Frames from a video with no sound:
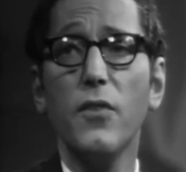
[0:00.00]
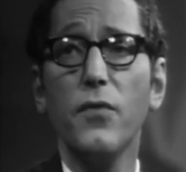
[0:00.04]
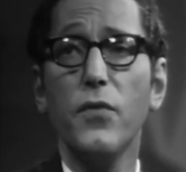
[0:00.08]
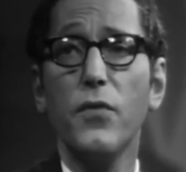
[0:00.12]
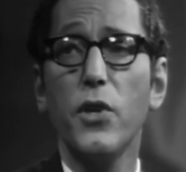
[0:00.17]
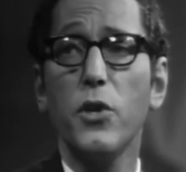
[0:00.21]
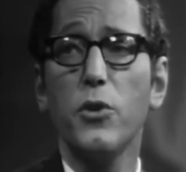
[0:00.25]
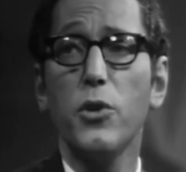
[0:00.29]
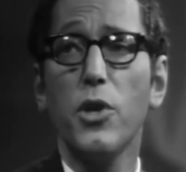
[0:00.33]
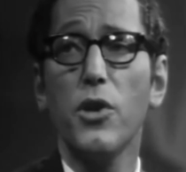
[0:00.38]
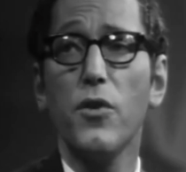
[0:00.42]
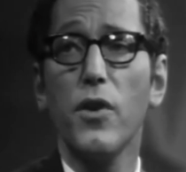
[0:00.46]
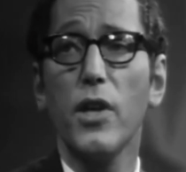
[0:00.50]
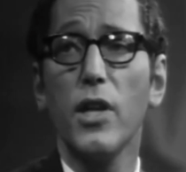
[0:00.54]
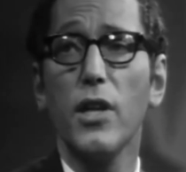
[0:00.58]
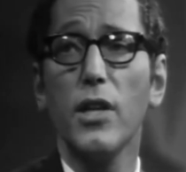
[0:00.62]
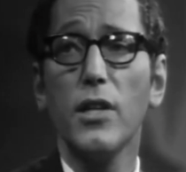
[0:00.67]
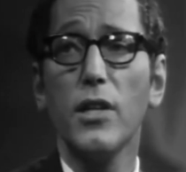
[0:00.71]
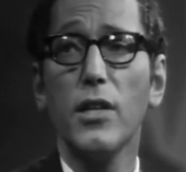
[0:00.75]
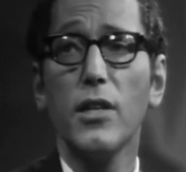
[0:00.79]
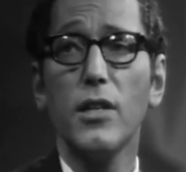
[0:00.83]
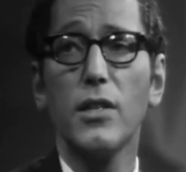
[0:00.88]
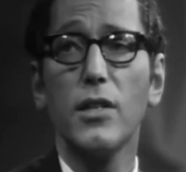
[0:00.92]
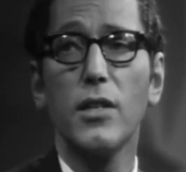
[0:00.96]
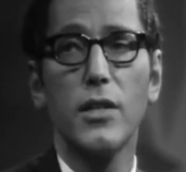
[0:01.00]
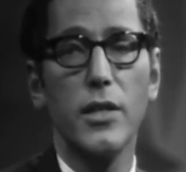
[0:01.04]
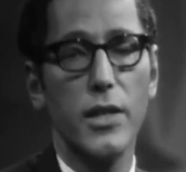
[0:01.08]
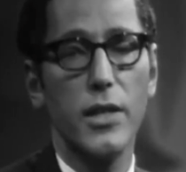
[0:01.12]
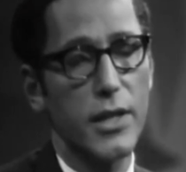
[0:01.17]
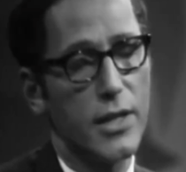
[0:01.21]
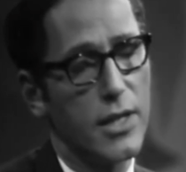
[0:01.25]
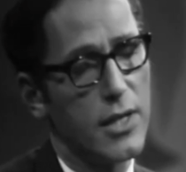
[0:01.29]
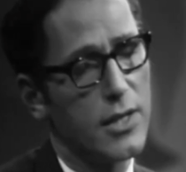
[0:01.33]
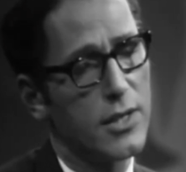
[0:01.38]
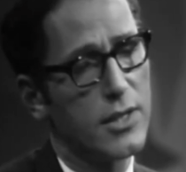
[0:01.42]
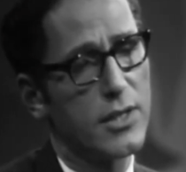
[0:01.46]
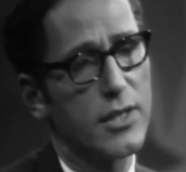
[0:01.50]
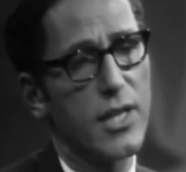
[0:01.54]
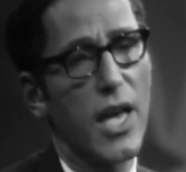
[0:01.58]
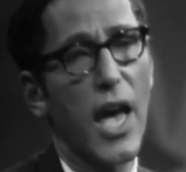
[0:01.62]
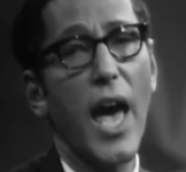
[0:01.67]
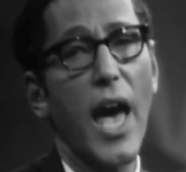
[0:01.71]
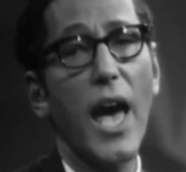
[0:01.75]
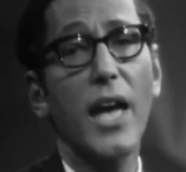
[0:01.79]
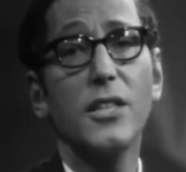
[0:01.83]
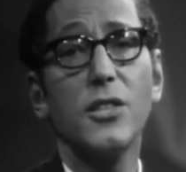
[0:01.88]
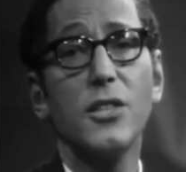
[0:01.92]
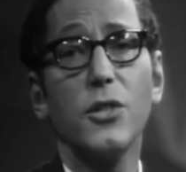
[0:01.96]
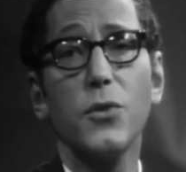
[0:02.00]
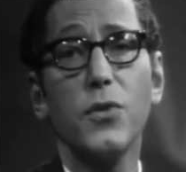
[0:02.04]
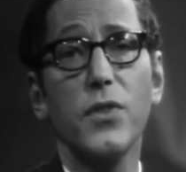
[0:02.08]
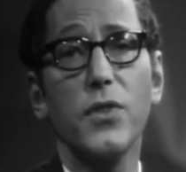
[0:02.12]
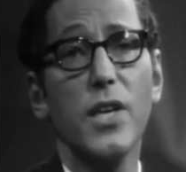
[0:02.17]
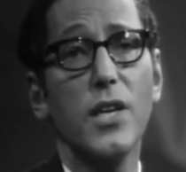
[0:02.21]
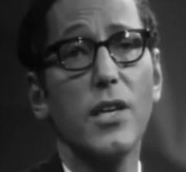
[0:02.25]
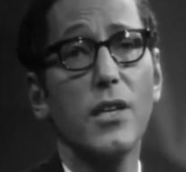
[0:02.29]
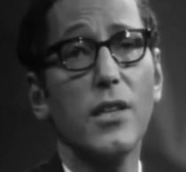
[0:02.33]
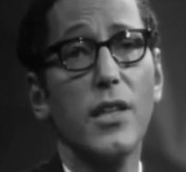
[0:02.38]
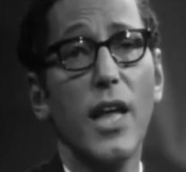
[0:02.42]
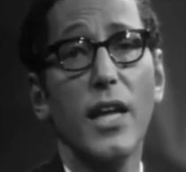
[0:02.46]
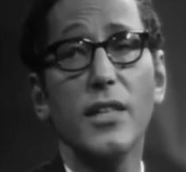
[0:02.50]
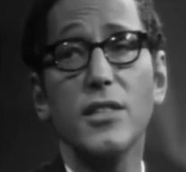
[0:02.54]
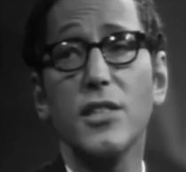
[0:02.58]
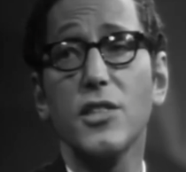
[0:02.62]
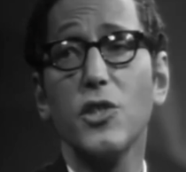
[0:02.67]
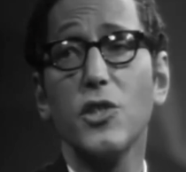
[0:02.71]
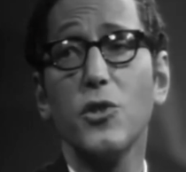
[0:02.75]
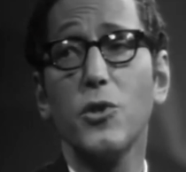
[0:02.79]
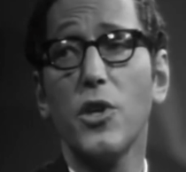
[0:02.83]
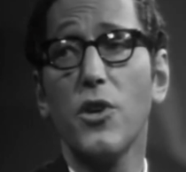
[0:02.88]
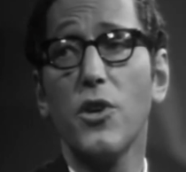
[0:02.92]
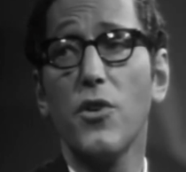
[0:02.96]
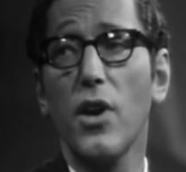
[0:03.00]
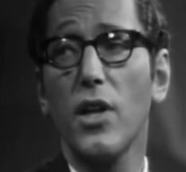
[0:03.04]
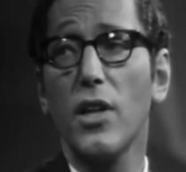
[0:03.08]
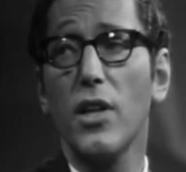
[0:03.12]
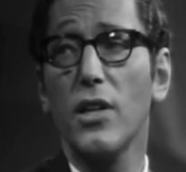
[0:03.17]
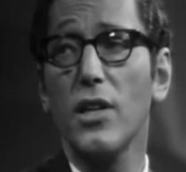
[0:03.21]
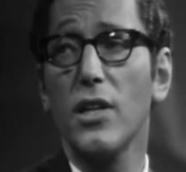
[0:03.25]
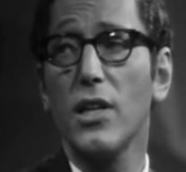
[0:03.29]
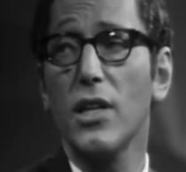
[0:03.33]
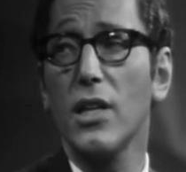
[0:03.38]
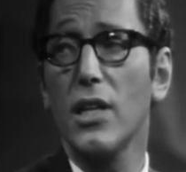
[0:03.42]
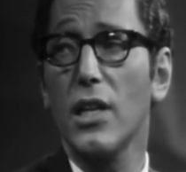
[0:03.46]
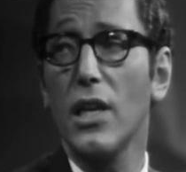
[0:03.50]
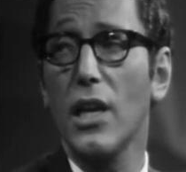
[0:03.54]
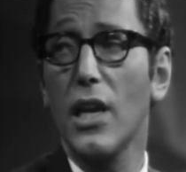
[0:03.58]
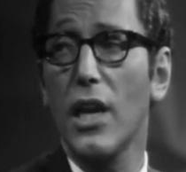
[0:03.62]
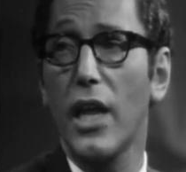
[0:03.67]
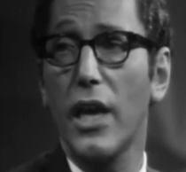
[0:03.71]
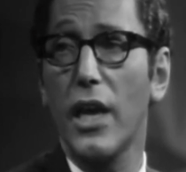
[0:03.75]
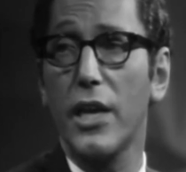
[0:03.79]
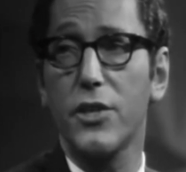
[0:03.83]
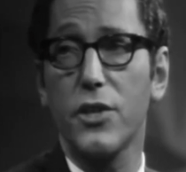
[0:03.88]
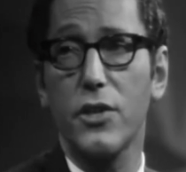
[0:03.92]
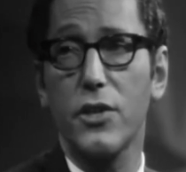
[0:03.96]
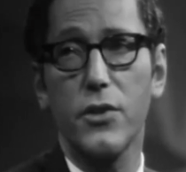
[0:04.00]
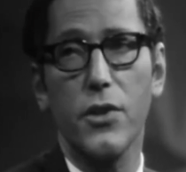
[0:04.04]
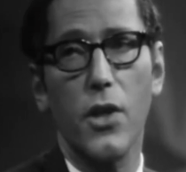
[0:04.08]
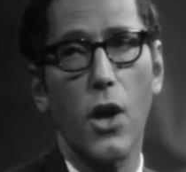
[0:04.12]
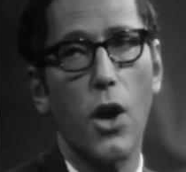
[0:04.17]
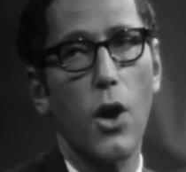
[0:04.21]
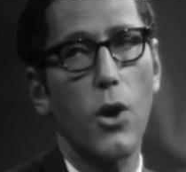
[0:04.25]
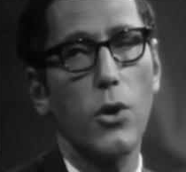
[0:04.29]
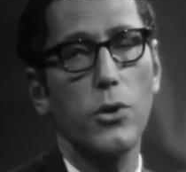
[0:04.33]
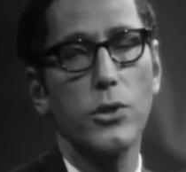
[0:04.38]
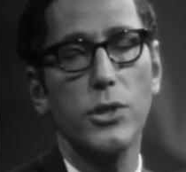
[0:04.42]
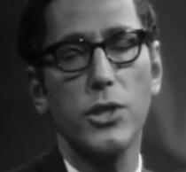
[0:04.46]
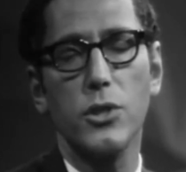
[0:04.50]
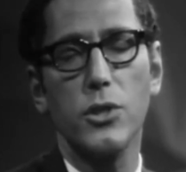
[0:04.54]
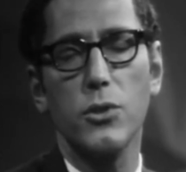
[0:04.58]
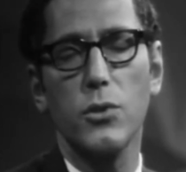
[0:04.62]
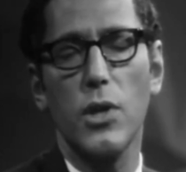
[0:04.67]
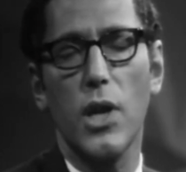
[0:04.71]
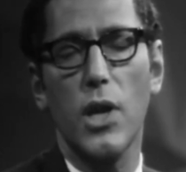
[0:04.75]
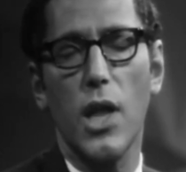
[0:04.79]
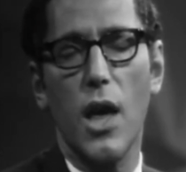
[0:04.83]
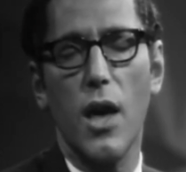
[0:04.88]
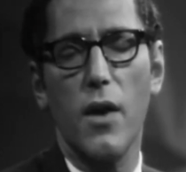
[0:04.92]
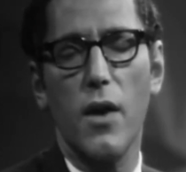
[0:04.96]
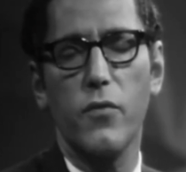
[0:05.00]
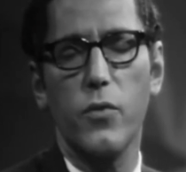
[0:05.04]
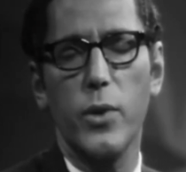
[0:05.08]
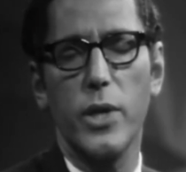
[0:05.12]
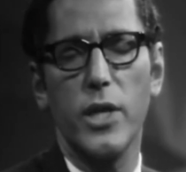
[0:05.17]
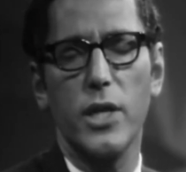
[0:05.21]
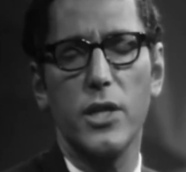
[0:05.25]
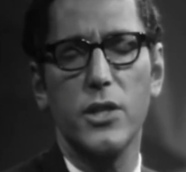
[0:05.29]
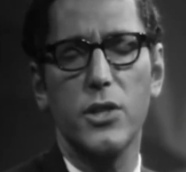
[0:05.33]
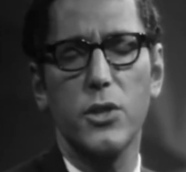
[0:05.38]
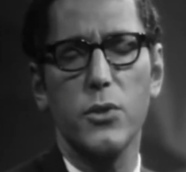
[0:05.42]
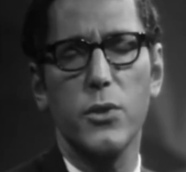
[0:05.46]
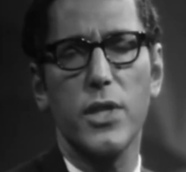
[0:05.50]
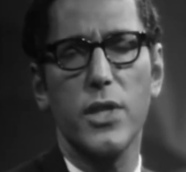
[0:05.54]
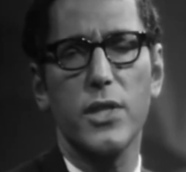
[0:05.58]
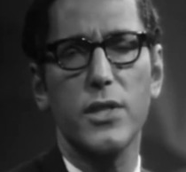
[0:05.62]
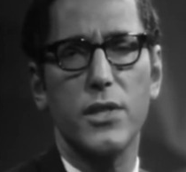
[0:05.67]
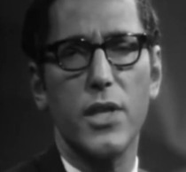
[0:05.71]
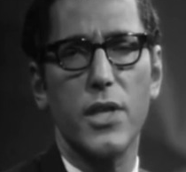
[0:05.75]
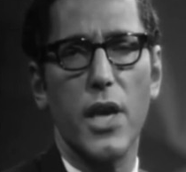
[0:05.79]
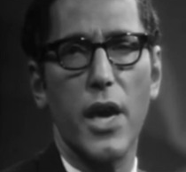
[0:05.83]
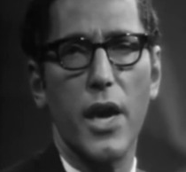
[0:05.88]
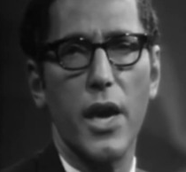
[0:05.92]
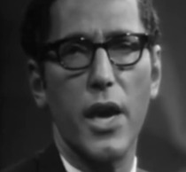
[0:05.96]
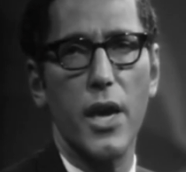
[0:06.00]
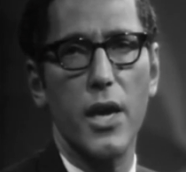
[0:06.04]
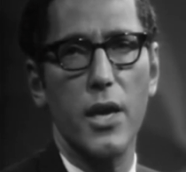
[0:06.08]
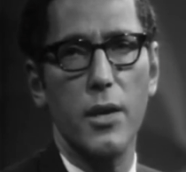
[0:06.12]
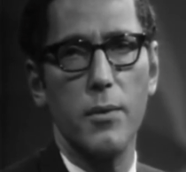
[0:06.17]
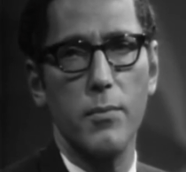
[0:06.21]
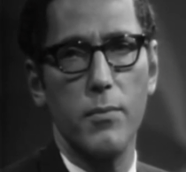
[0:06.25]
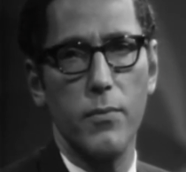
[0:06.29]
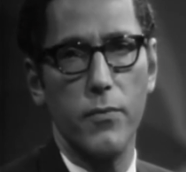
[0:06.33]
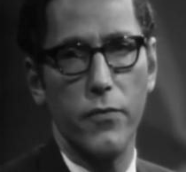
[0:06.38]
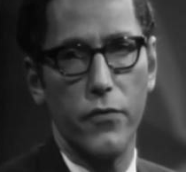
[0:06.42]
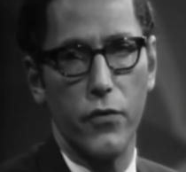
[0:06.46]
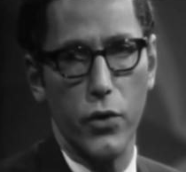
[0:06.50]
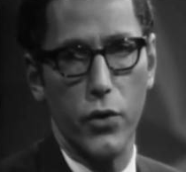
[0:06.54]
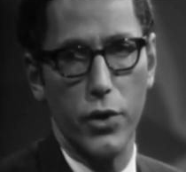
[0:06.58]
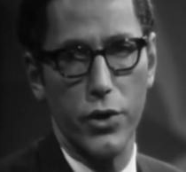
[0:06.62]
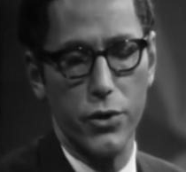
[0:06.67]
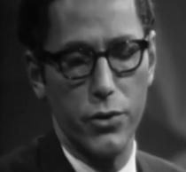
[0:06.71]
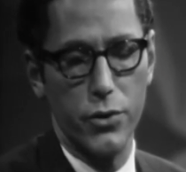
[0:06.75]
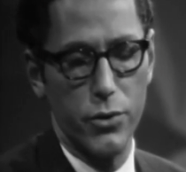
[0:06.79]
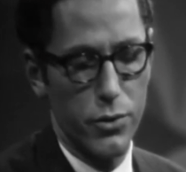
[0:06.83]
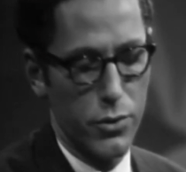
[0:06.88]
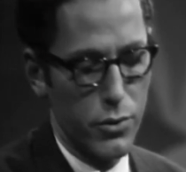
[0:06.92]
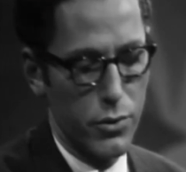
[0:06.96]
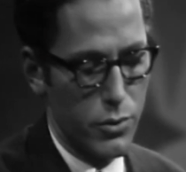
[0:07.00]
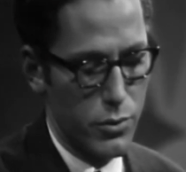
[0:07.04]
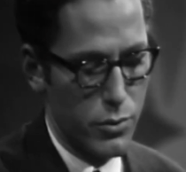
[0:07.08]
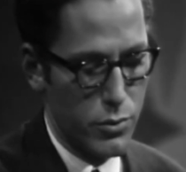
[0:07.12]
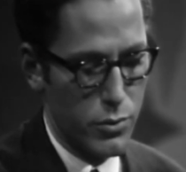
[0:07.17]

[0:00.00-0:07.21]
a funeral, it is sad to think that sooner or later those you love will do the same for you.